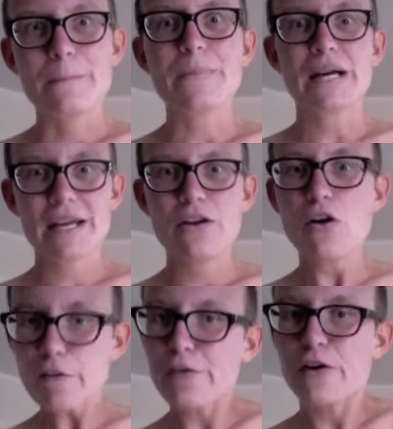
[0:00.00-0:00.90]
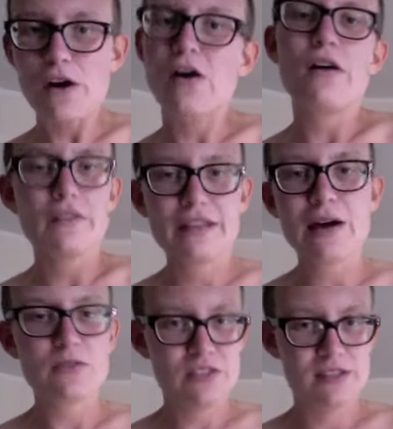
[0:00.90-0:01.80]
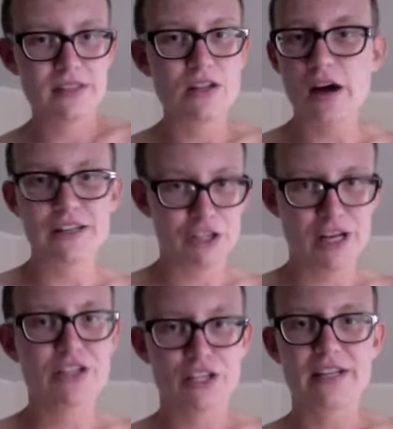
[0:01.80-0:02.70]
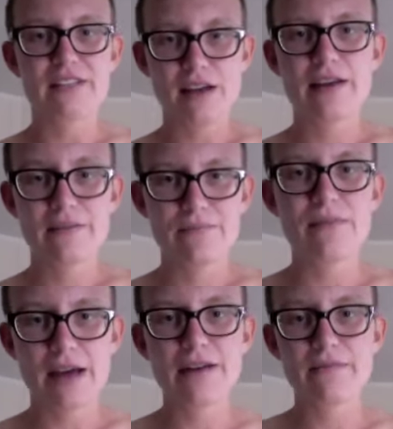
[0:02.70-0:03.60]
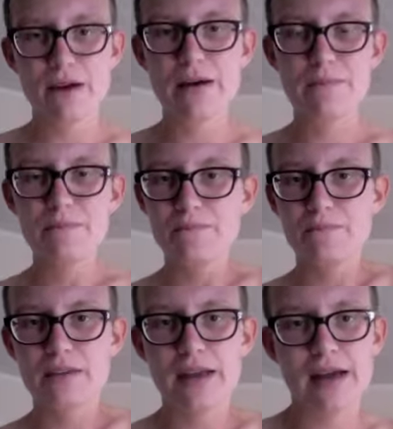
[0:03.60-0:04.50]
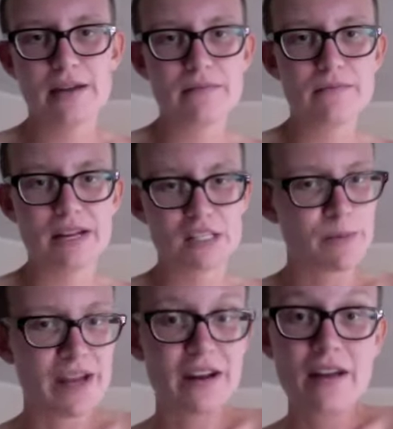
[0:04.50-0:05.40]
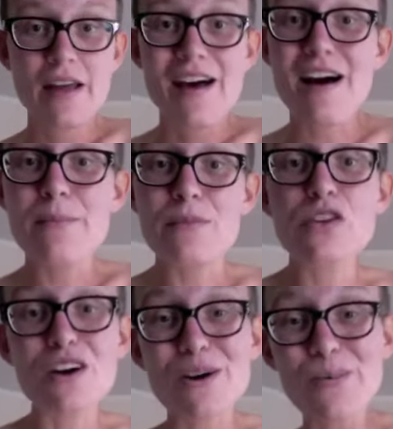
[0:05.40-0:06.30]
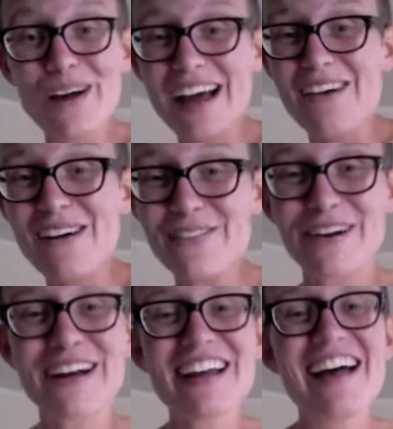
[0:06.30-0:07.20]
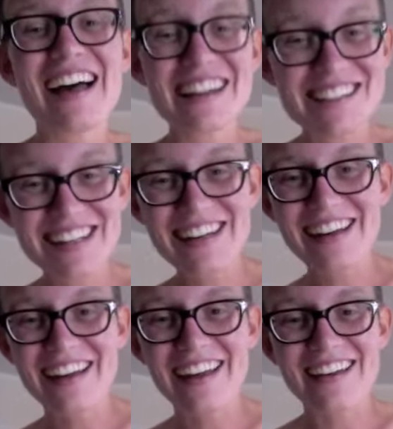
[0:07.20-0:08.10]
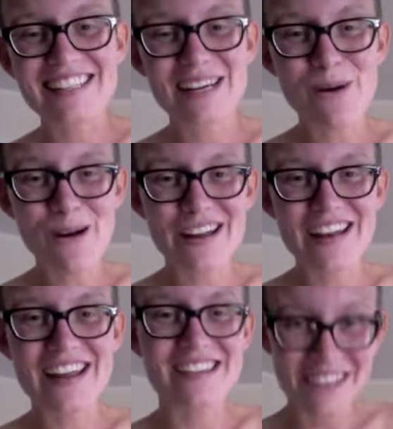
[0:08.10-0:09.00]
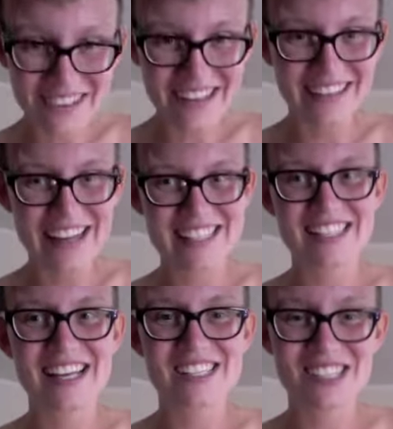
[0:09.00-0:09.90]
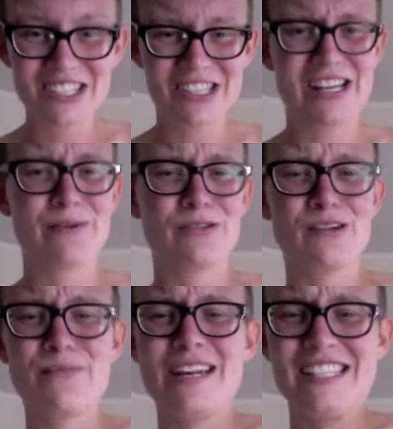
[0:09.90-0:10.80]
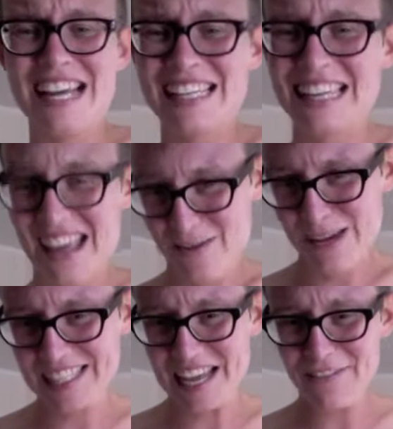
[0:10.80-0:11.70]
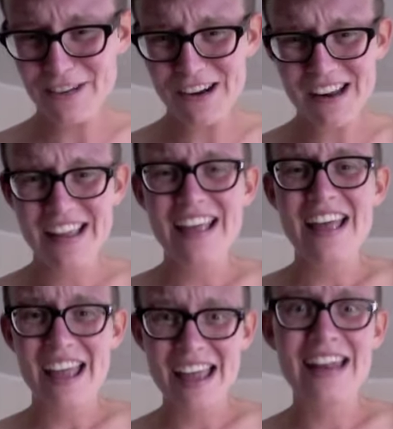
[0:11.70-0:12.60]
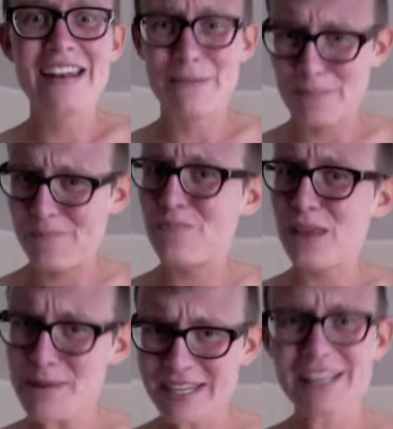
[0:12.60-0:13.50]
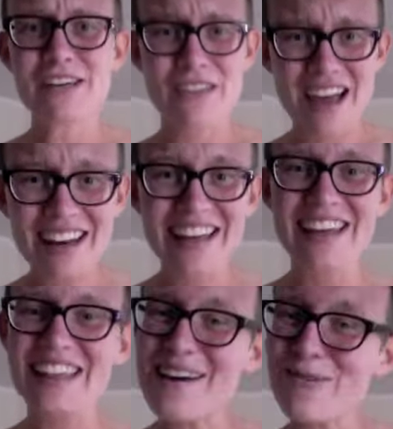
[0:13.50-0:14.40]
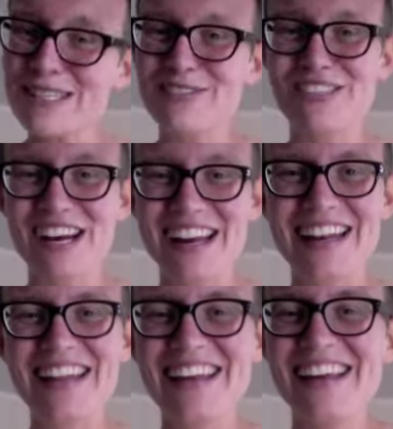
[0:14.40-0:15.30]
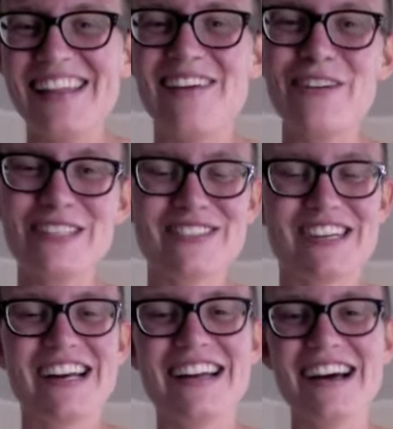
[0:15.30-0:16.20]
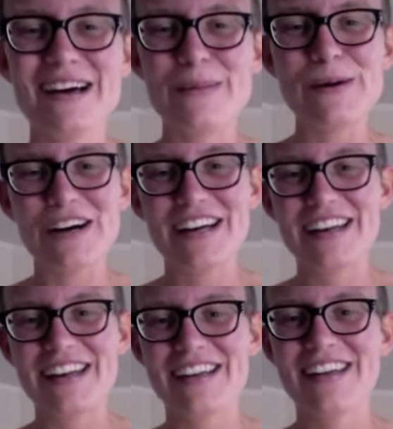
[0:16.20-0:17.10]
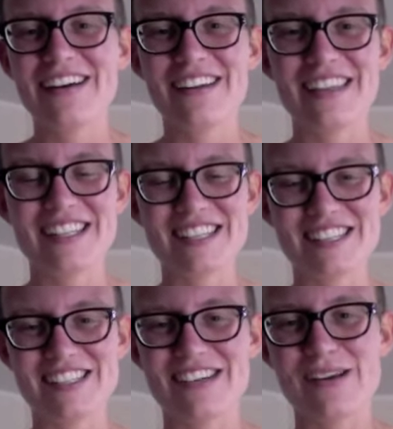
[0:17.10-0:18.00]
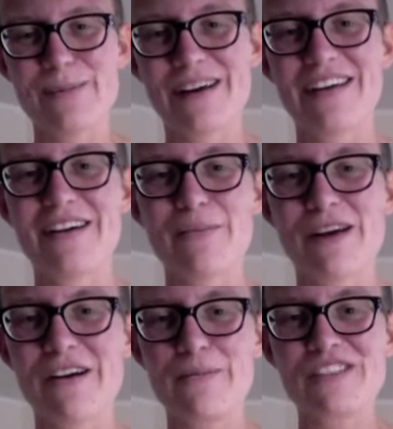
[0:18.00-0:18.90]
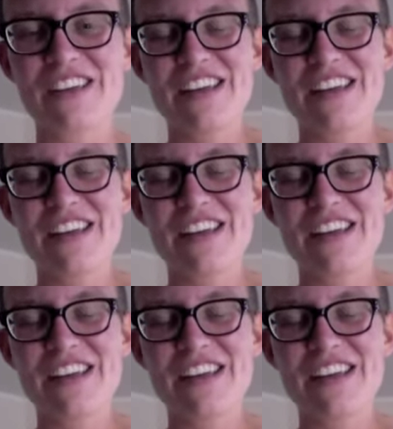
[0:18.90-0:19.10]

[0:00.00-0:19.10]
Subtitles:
But overall, that was not as challenging as I had anticipated. However, I did take part in a yoga class last Thursday, which would have been exactly 8 weeks after, and let me tell you, that put some strain. That put some strain on the incisions and on my arms.